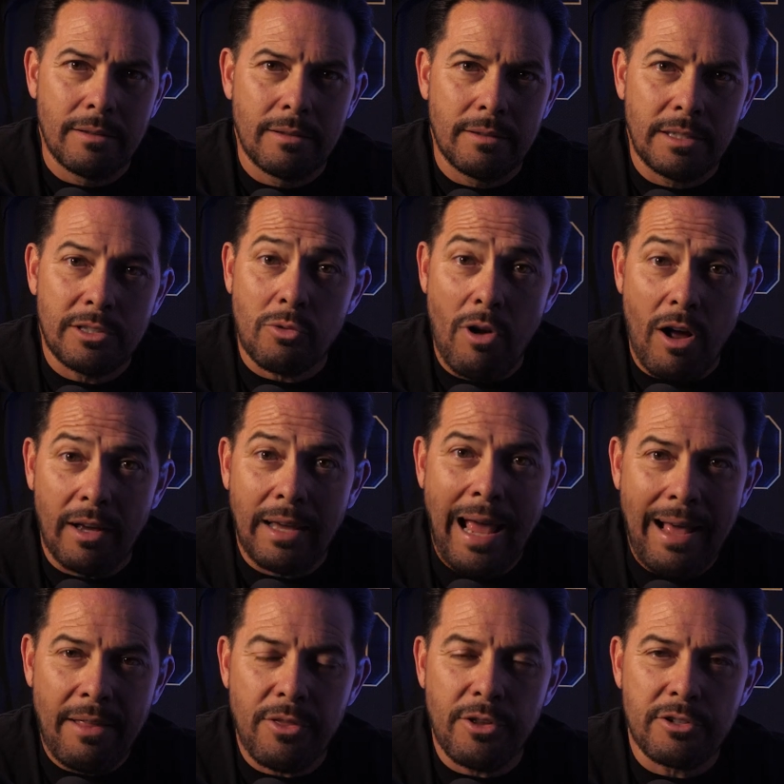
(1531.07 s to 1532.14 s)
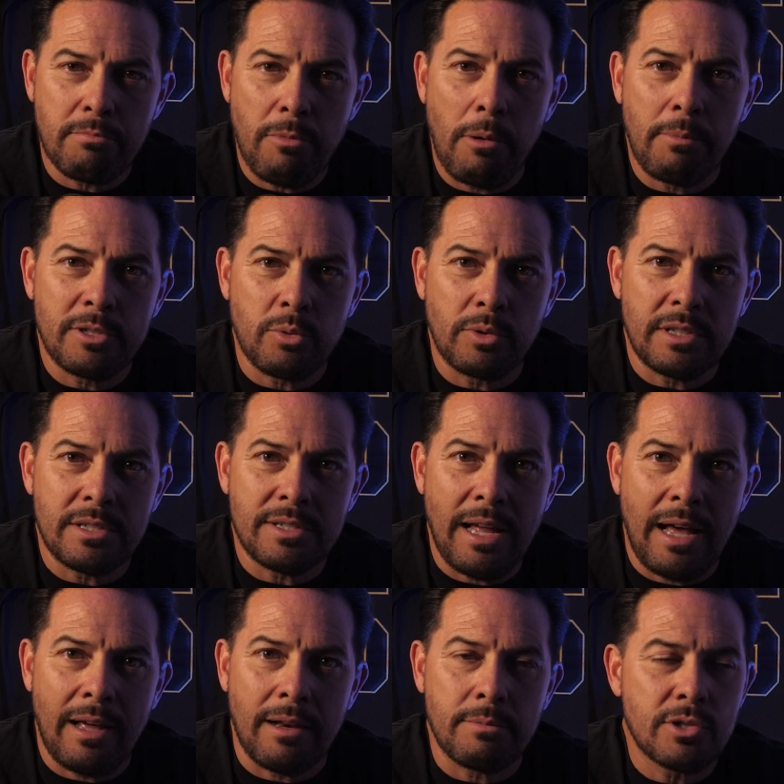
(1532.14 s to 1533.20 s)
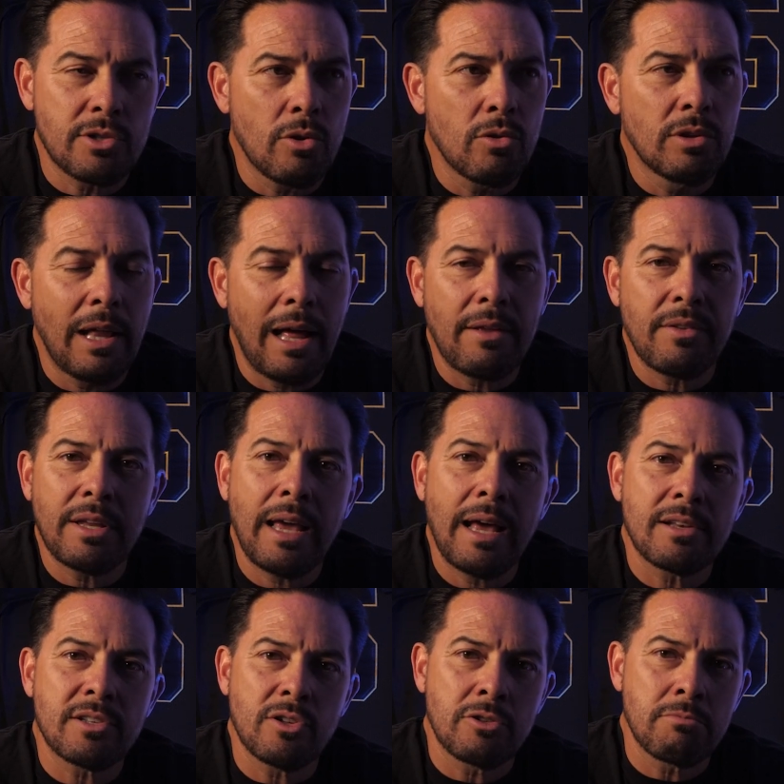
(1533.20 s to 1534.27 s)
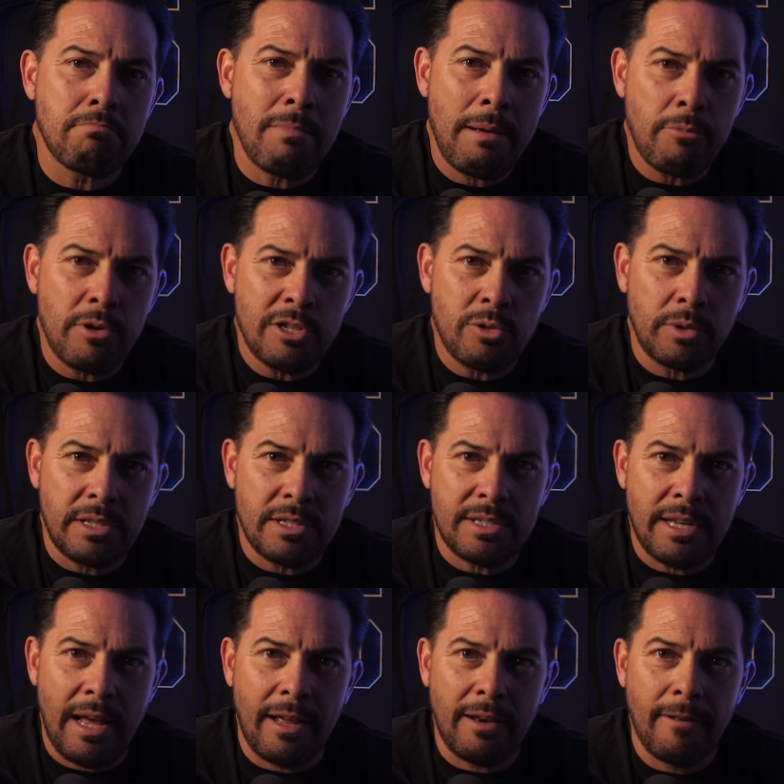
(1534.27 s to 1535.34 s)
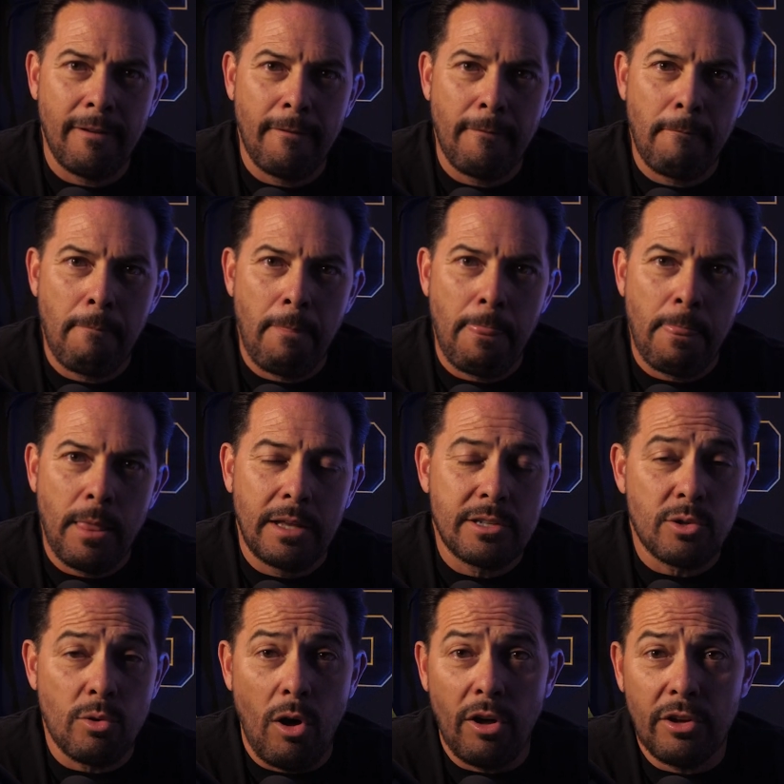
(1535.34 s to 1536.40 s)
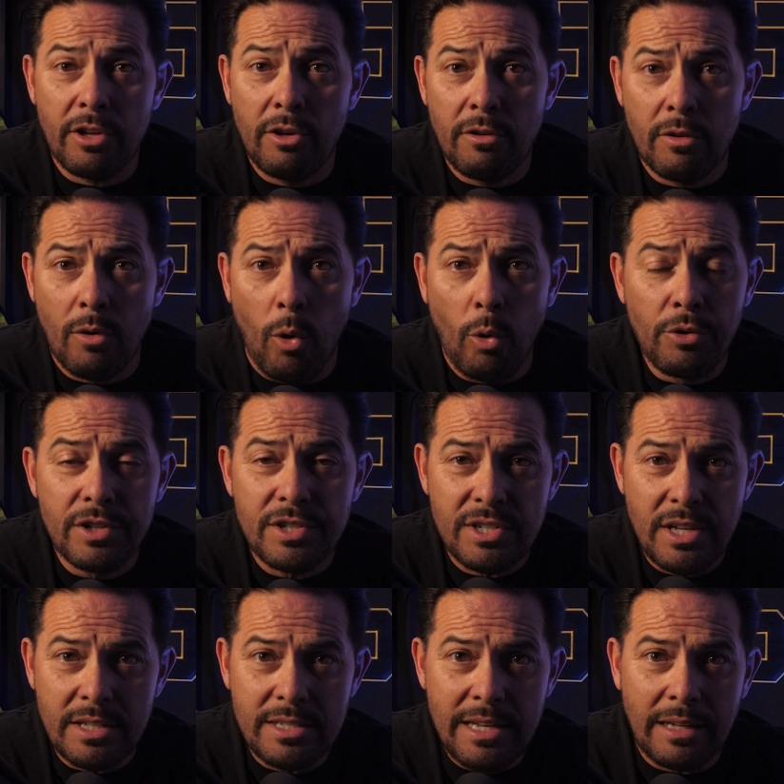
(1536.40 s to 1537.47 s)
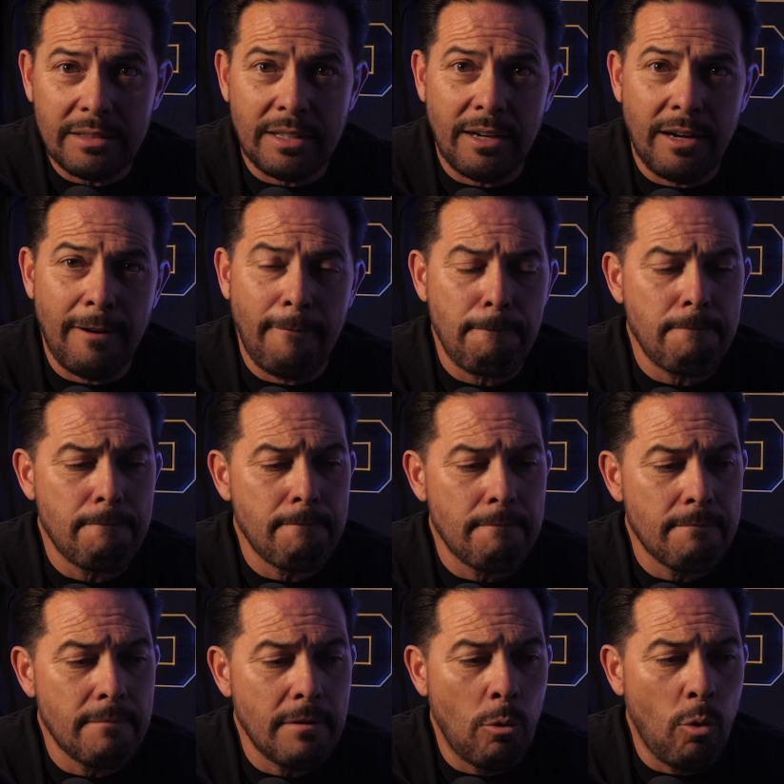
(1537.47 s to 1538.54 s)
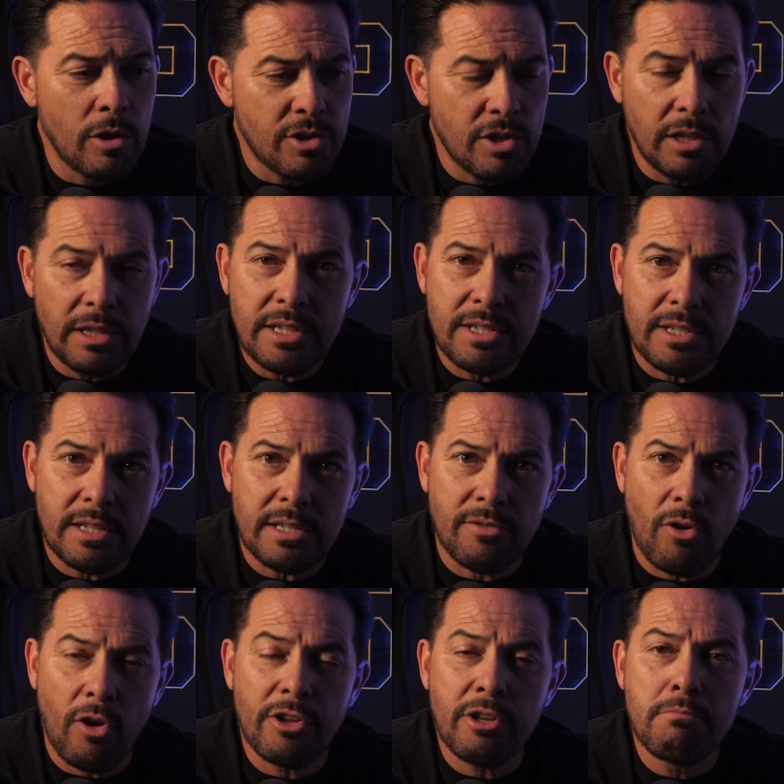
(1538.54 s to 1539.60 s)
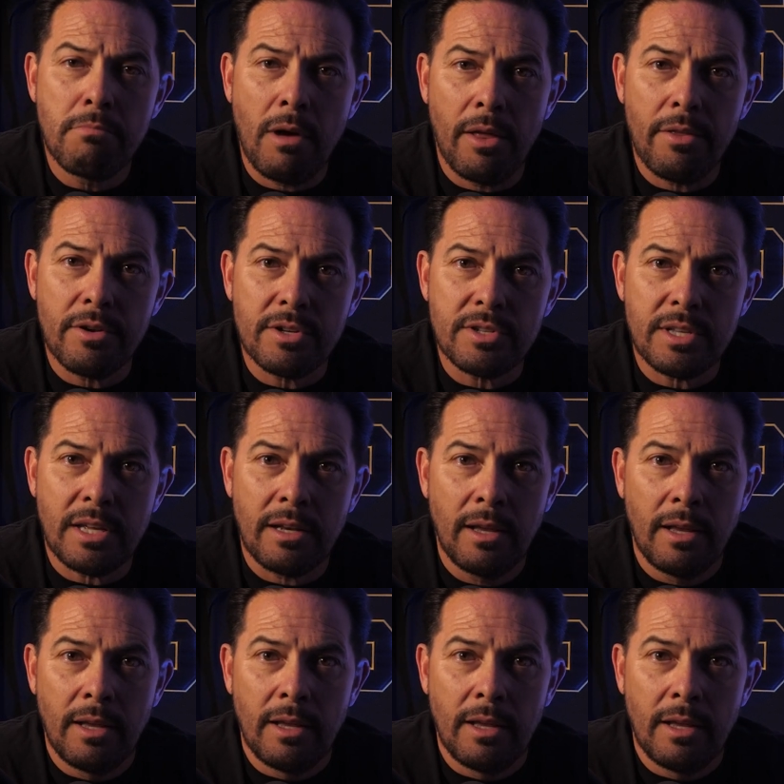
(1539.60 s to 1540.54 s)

that The Rock had those moments with his dad. I'm so glad that he has those memories with his dad. And so all you oldest sons out there, I want you to listen to this. For all you mothers that